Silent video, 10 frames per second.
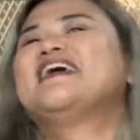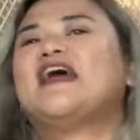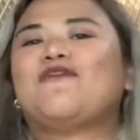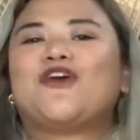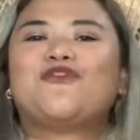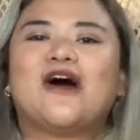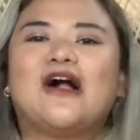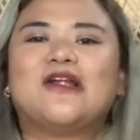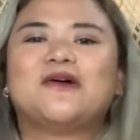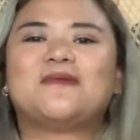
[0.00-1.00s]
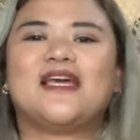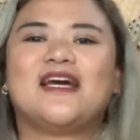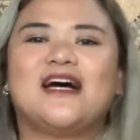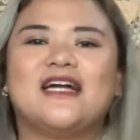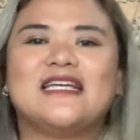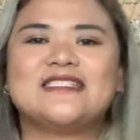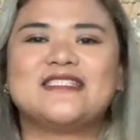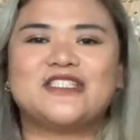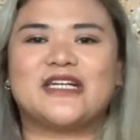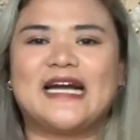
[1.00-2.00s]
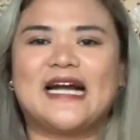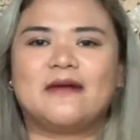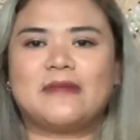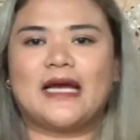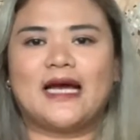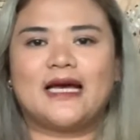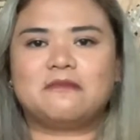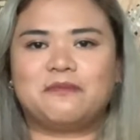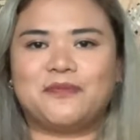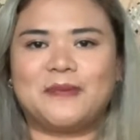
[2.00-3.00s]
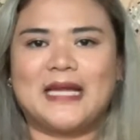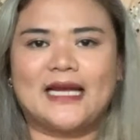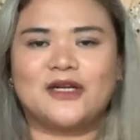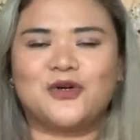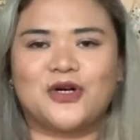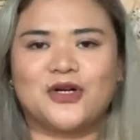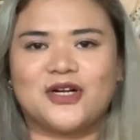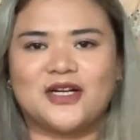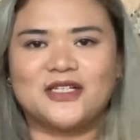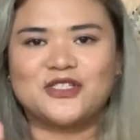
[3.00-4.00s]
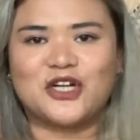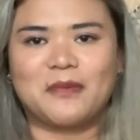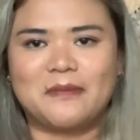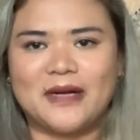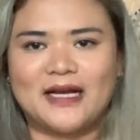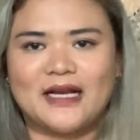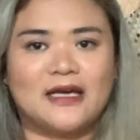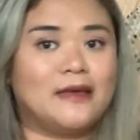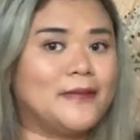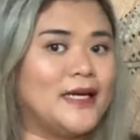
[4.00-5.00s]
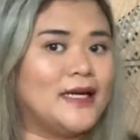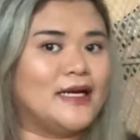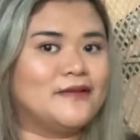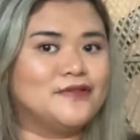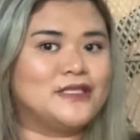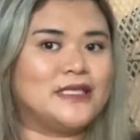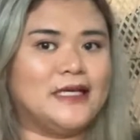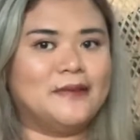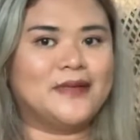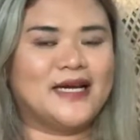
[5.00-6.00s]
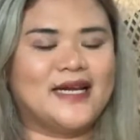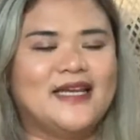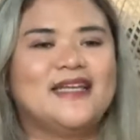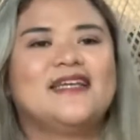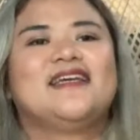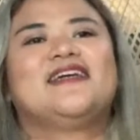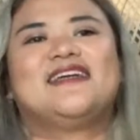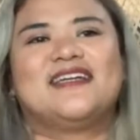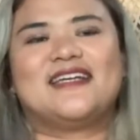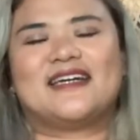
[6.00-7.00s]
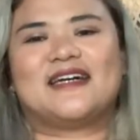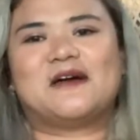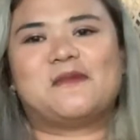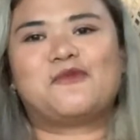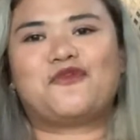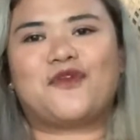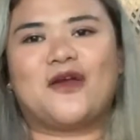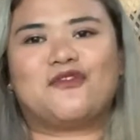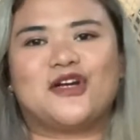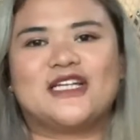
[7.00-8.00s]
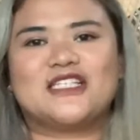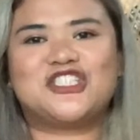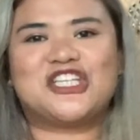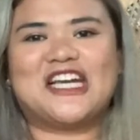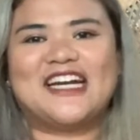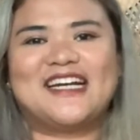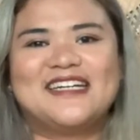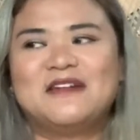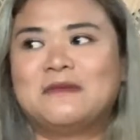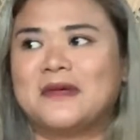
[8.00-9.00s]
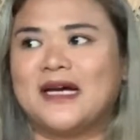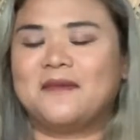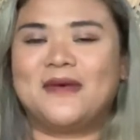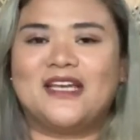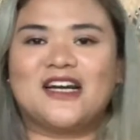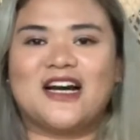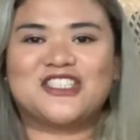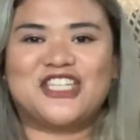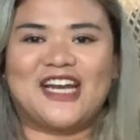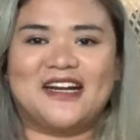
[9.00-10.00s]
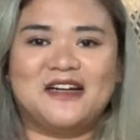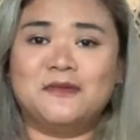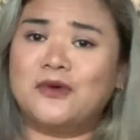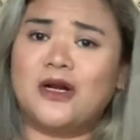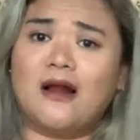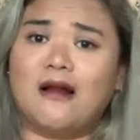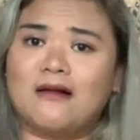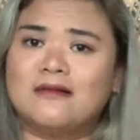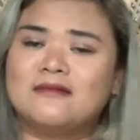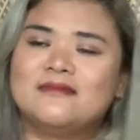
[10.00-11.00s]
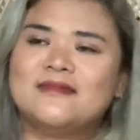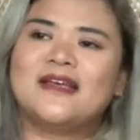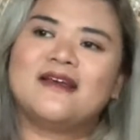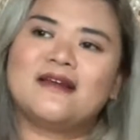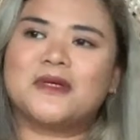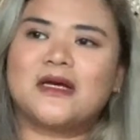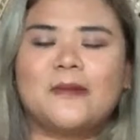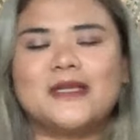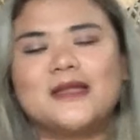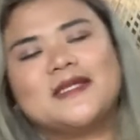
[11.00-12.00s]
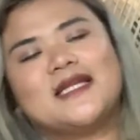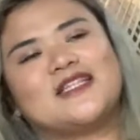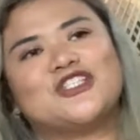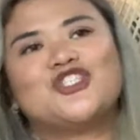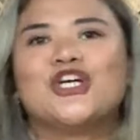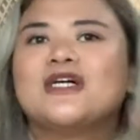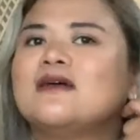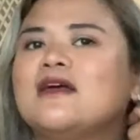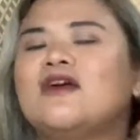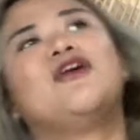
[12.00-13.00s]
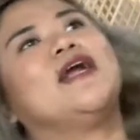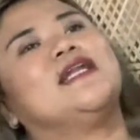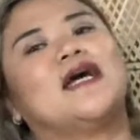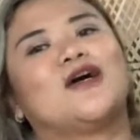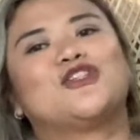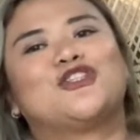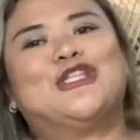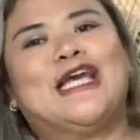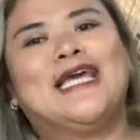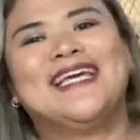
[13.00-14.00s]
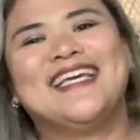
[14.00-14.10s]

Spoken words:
If you follow me on Instagram at planthoarder_Pampanga, you might have seen my favorite chair, my peacock chair. Wala lang. Magamit mo natin siya. Reyna ako today.